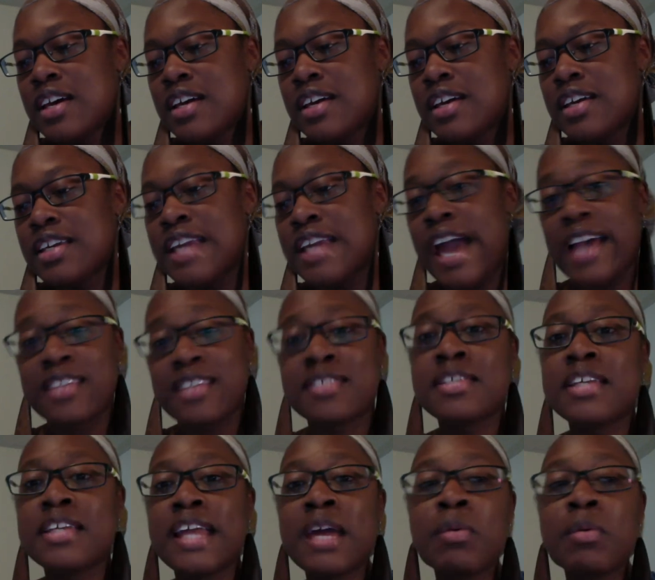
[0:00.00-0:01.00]
yes,
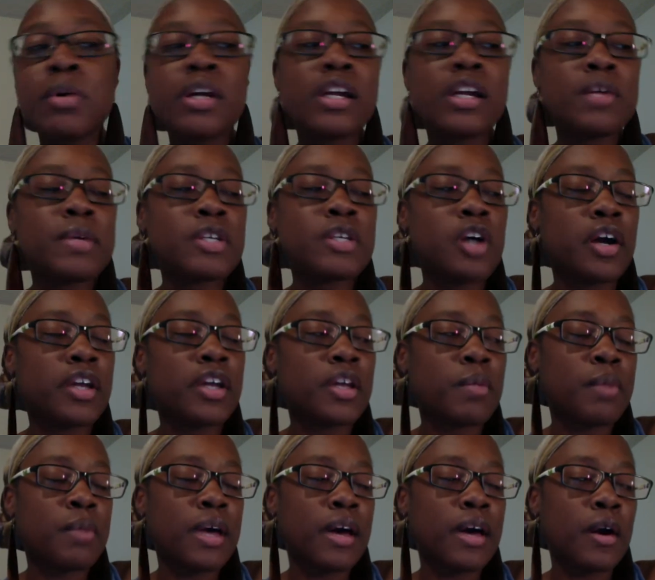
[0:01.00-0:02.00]
today we're going to be talking
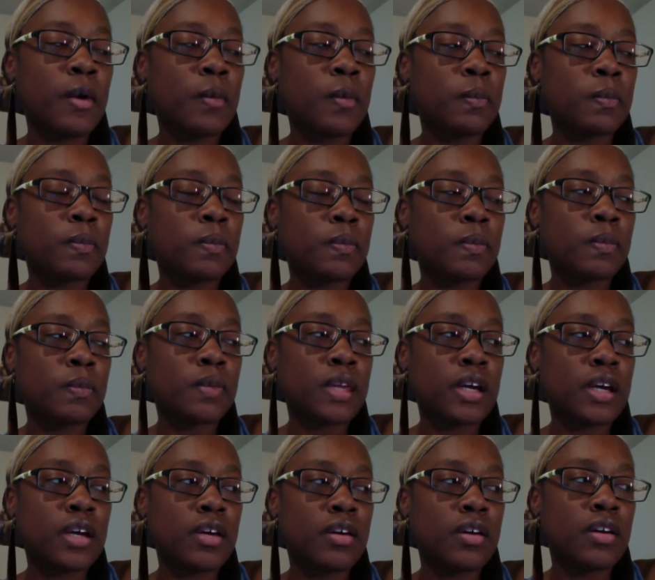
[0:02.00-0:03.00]
about
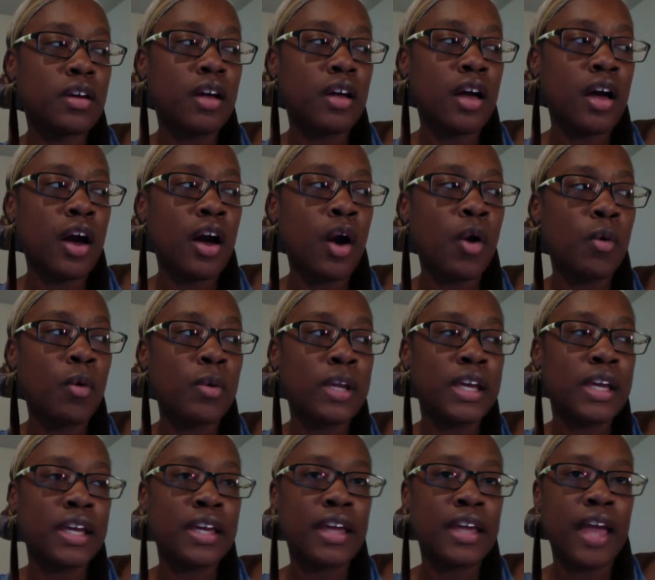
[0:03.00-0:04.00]

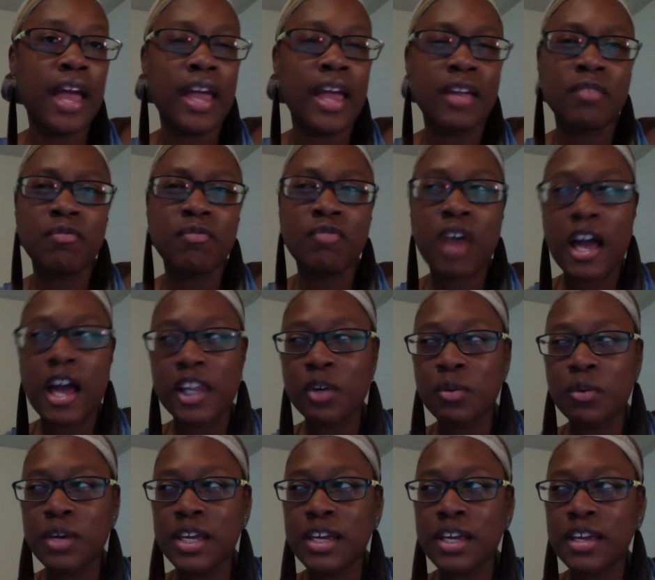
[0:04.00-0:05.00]
honing and
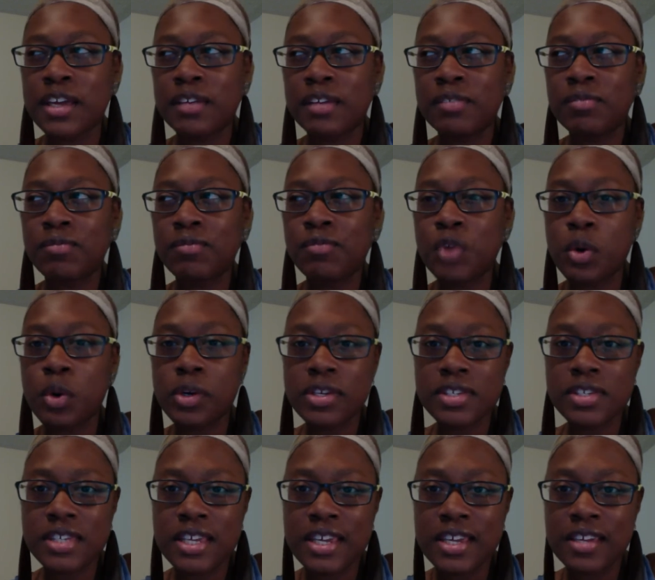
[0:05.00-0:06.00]
following and
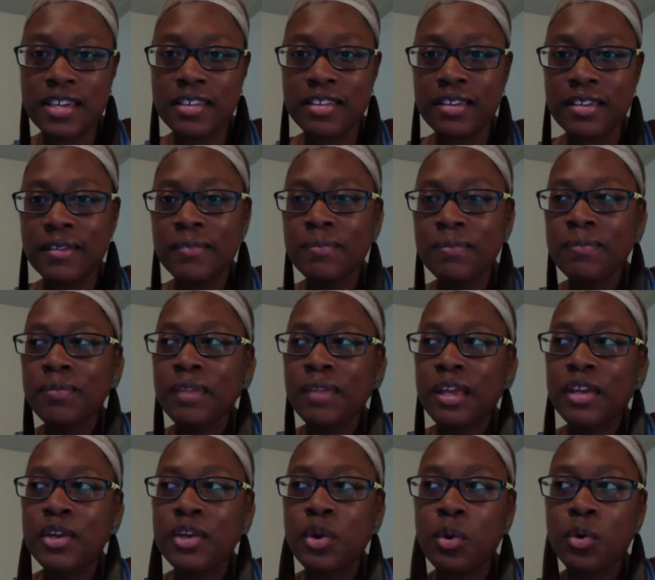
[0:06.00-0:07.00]
focusing
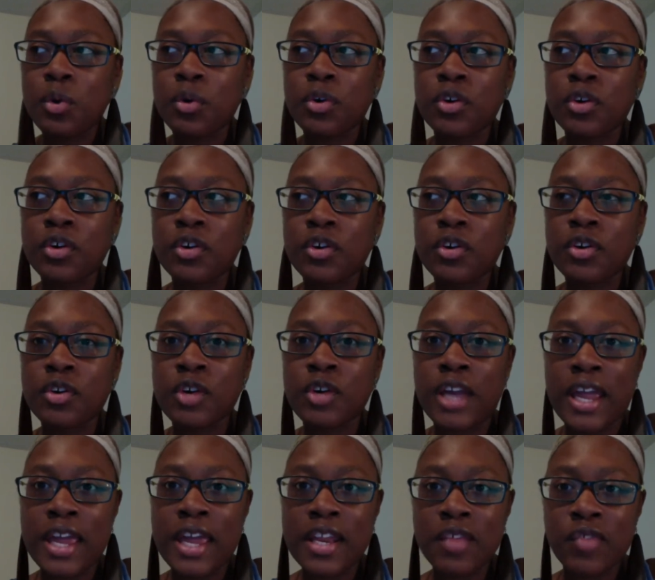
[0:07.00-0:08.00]
your
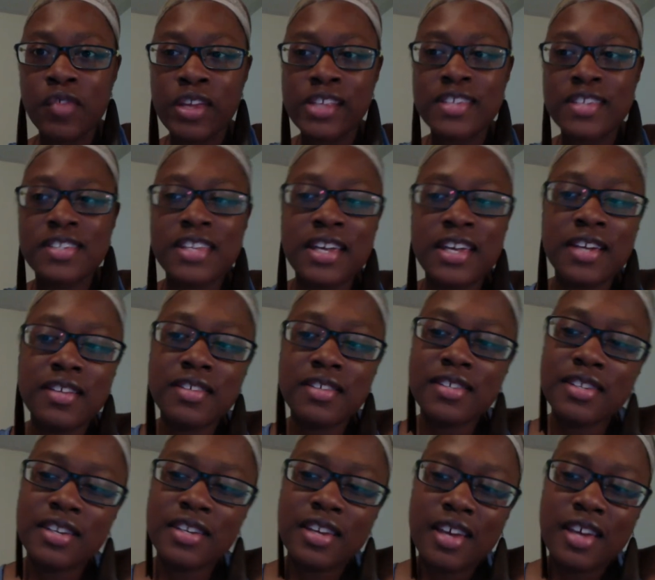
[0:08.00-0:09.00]
creative instinct,